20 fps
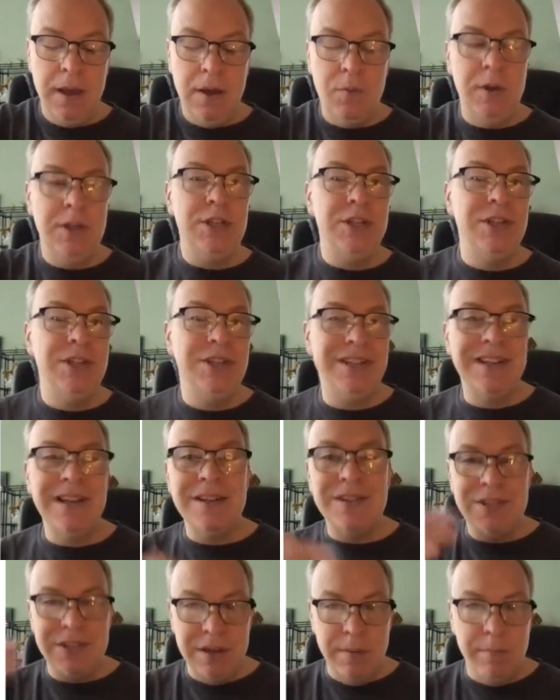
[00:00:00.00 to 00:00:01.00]
which is
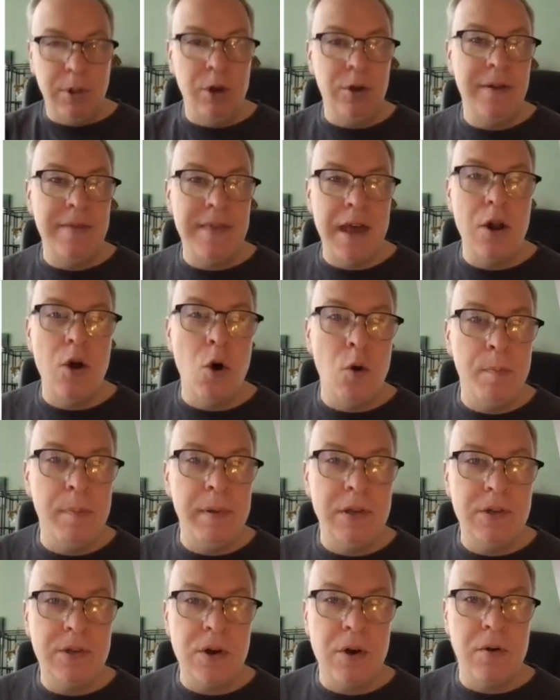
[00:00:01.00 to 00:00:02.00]
similar to that
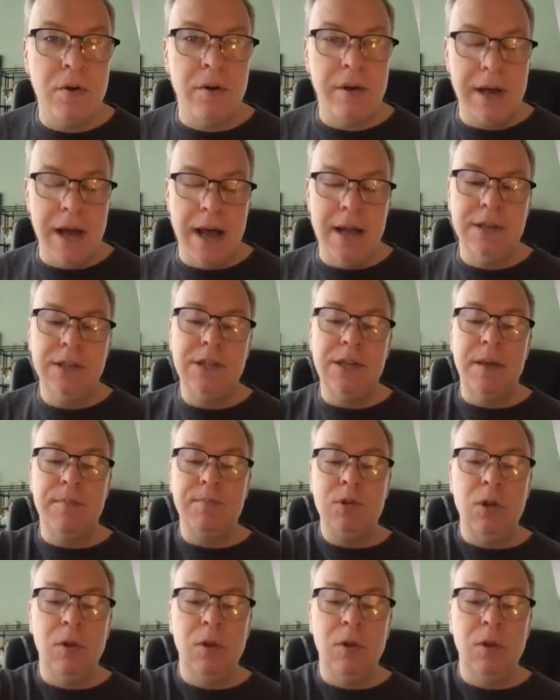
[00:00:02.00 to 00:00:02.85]
open circle concept.